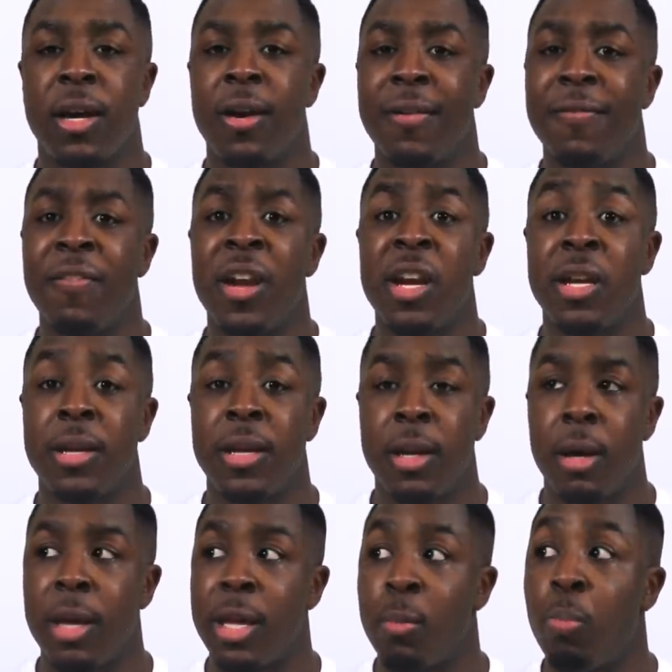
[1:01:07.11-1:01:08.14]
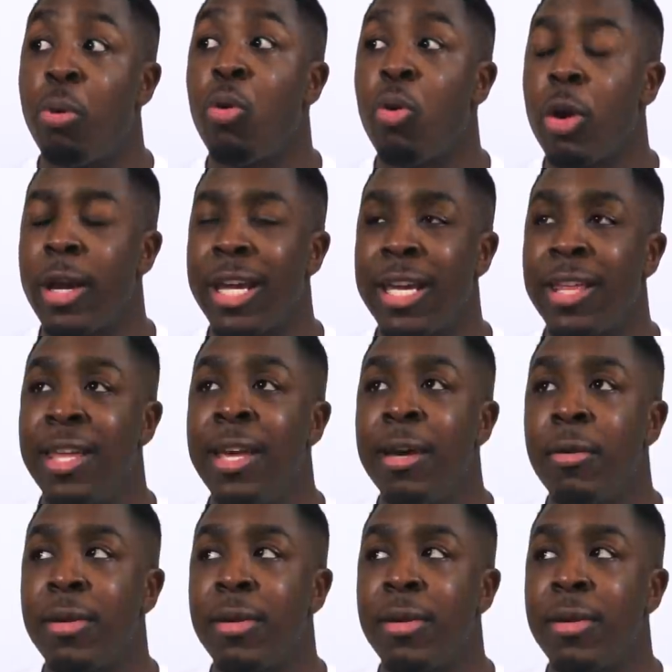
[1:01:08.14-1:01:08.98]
um, very important